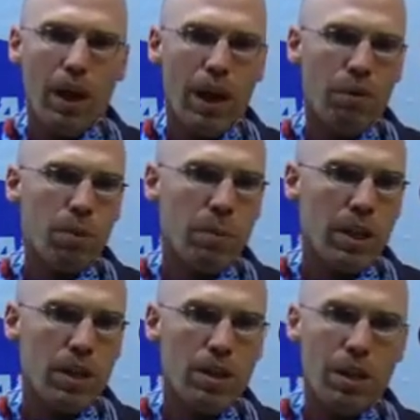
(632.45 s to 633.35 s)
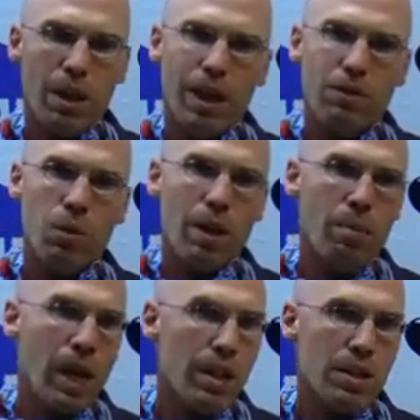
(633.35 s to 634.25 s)
Everybody's going to have to wear
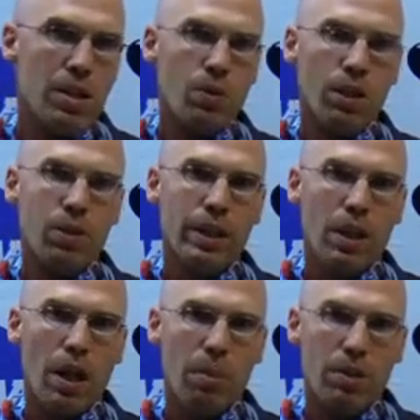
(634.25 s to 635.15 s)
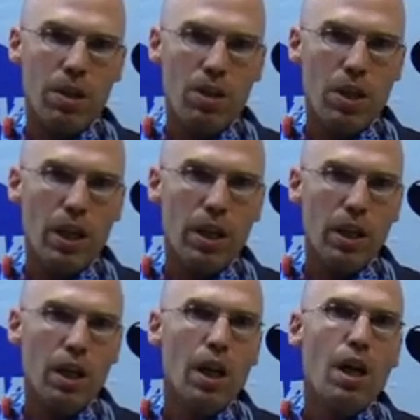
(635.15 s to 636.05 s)
masks when they're in the competition
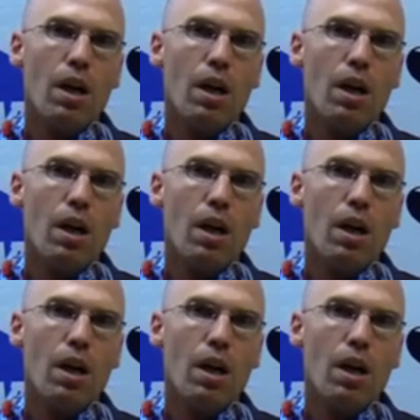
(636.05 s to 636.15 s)
area